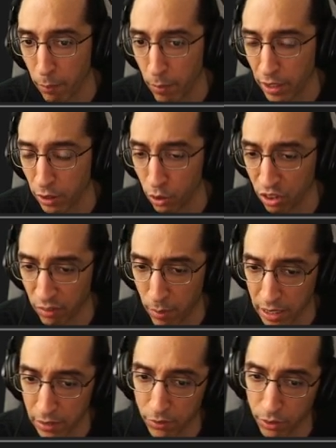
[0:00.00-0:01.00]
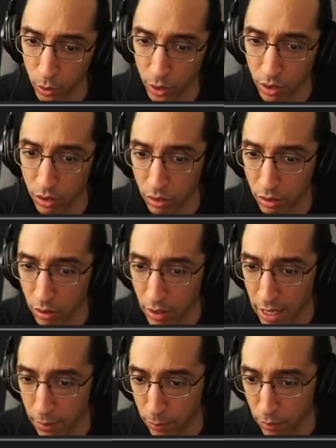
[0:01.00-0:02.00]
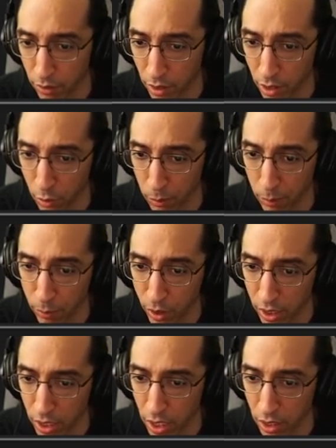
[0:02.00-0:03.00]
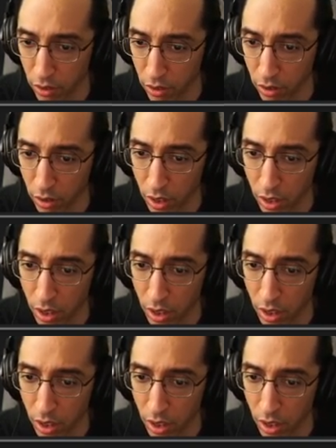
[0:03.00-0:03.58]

make use of my influence. That would be pretty nice.